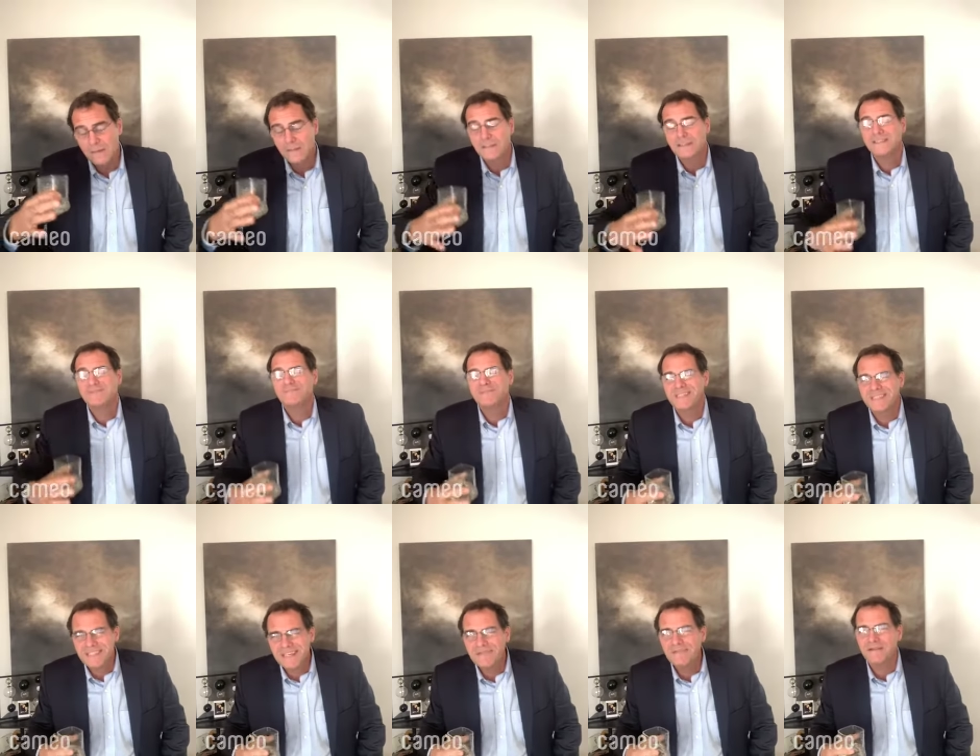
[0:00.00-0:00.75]

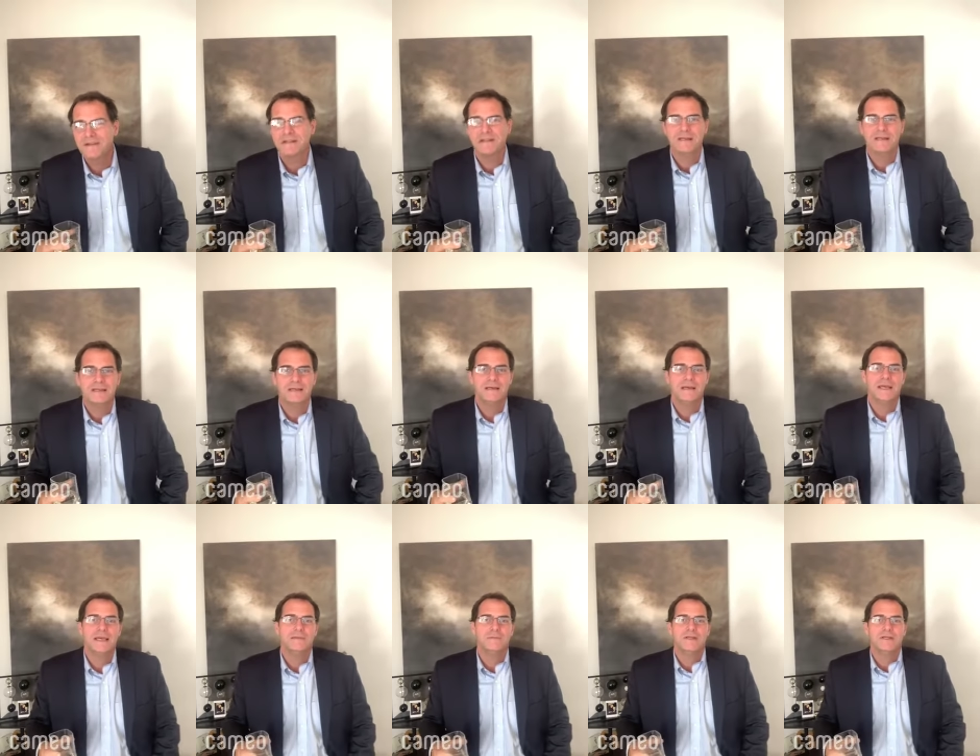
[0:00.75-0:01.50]
specifically to
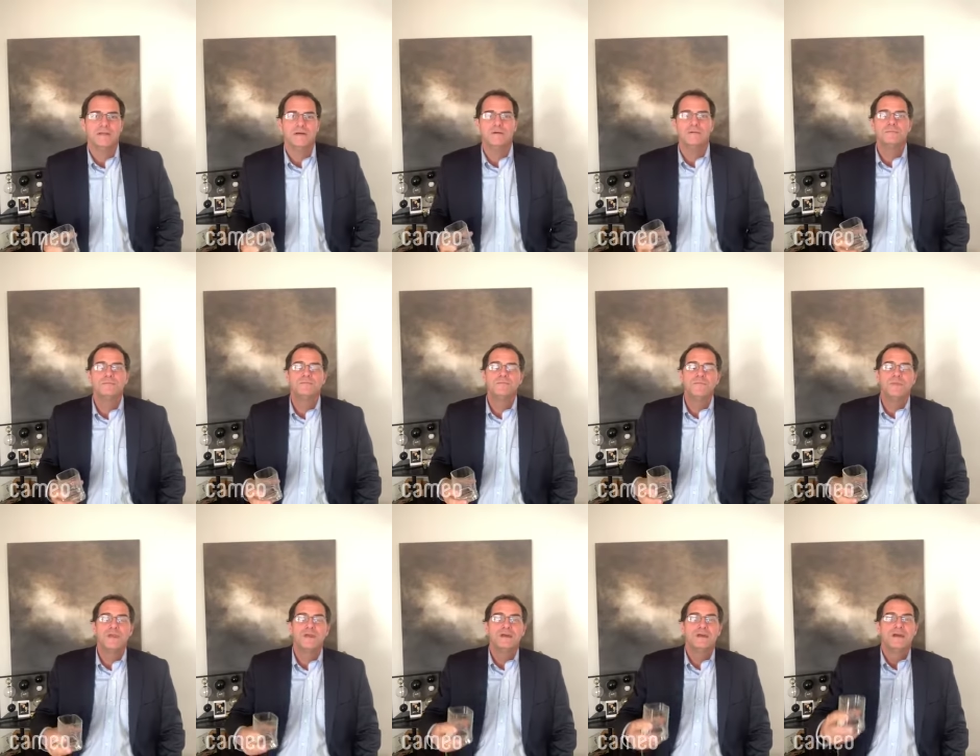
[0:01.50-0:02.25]
Amy though,
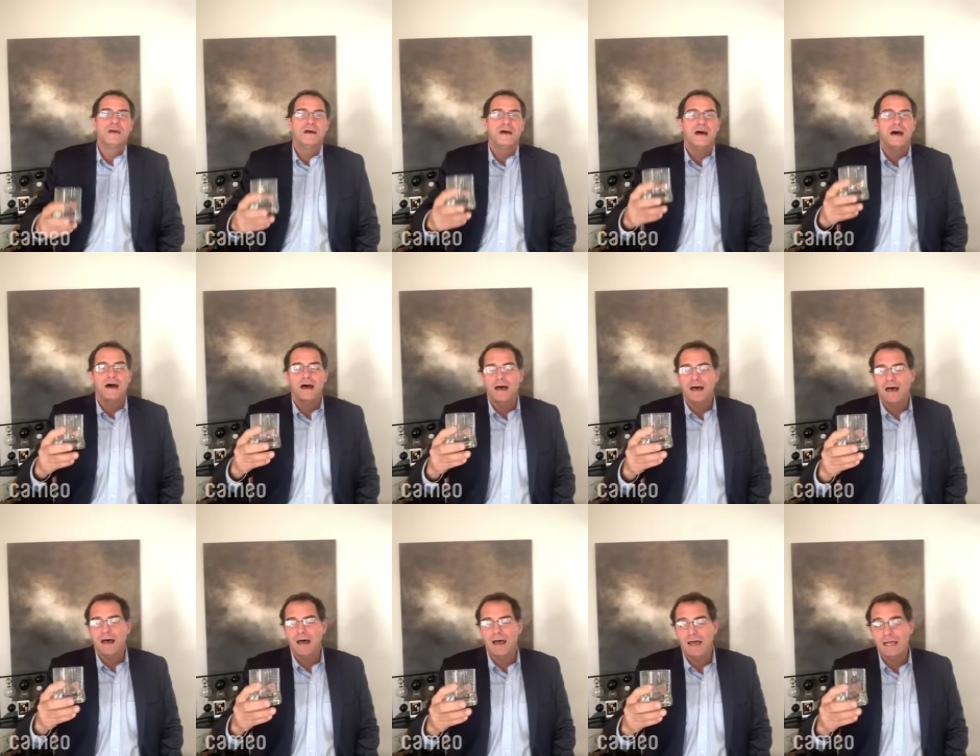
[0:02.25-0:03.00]

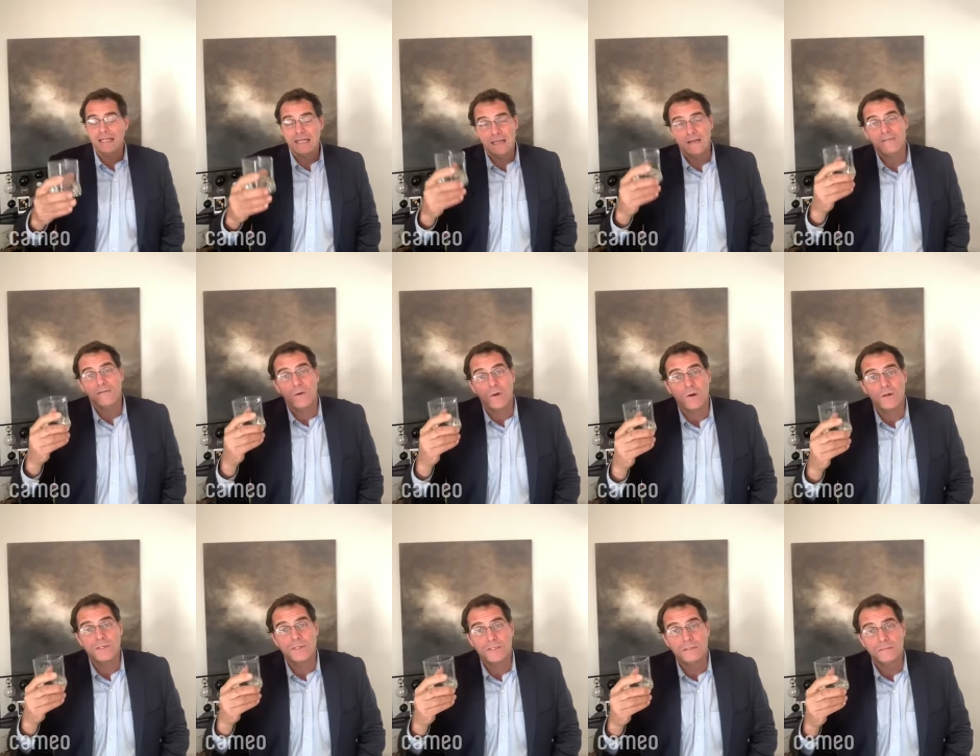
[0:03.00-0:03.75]
uh, and then of
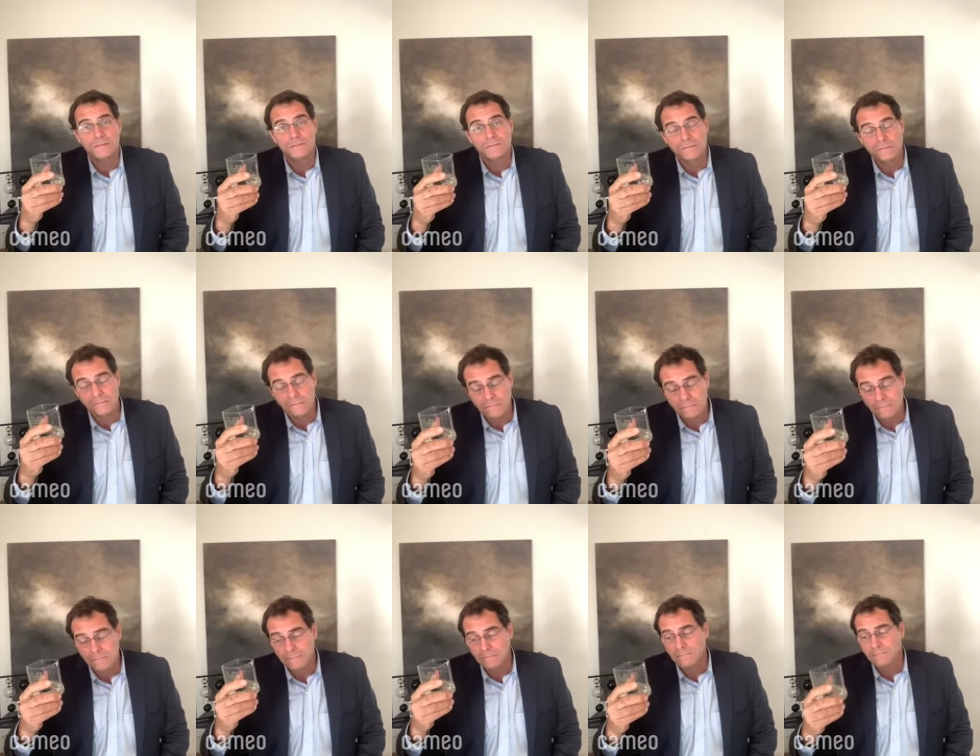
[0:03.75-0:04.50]
course,
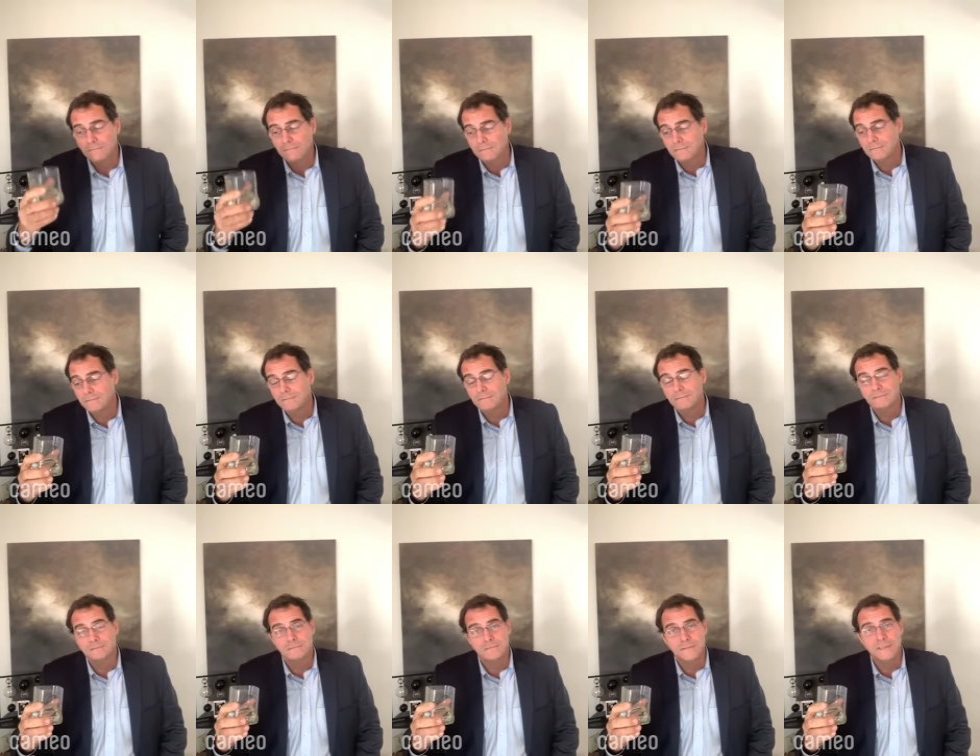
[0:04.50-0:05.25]

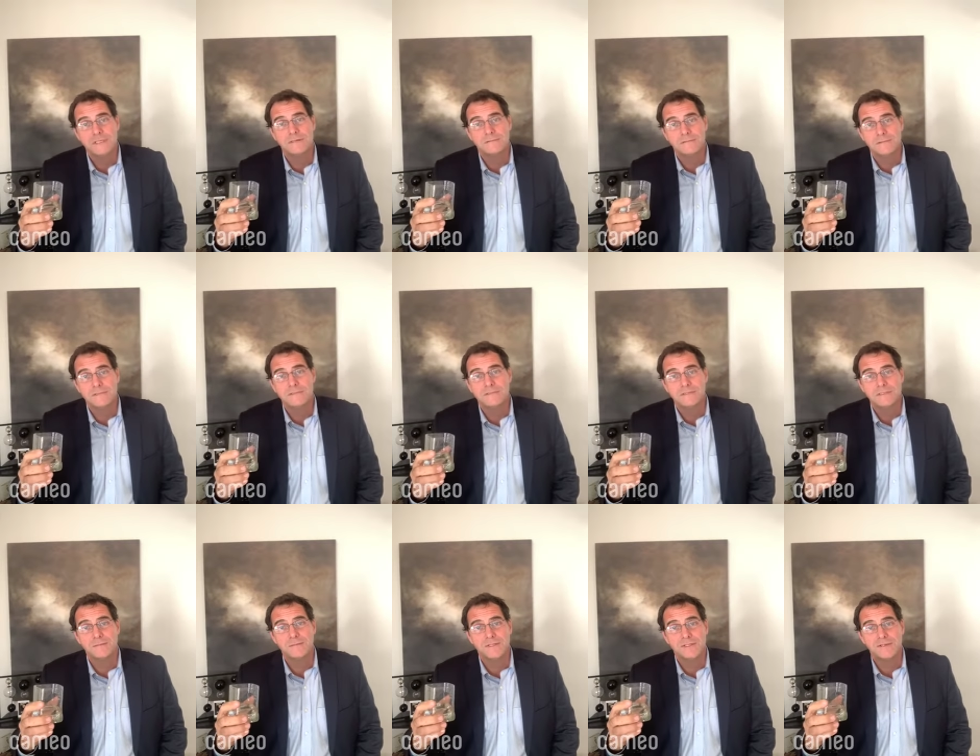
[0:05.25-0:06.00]
you know,
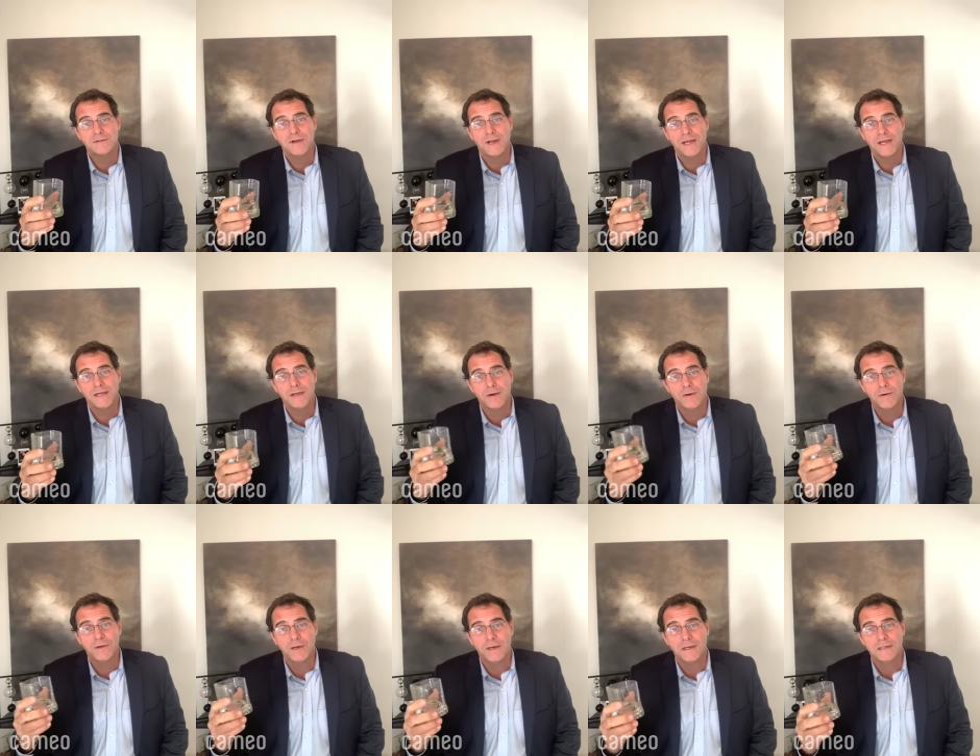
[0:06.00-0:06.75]
to Mr.
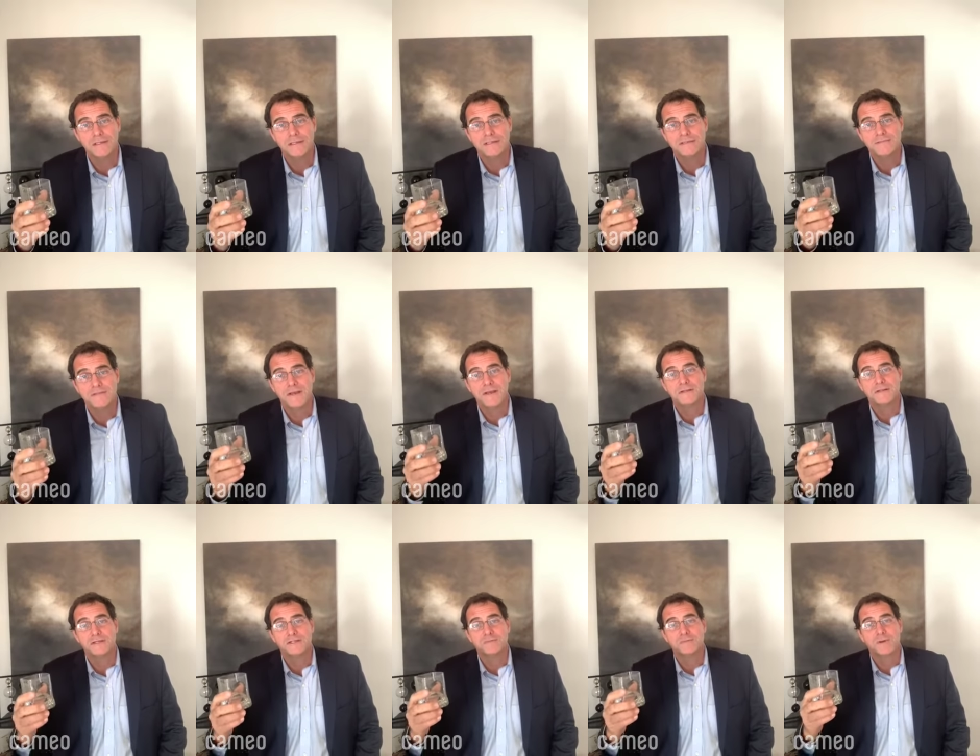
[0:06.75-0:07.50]
Iacocca and his
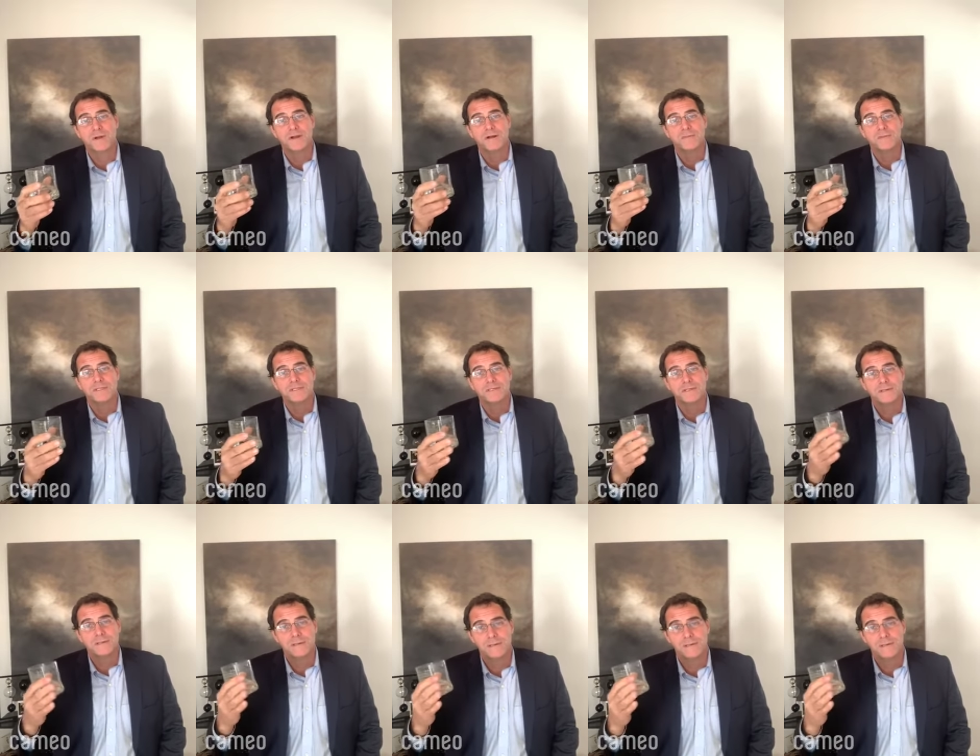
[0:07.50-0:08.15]
failed experiment.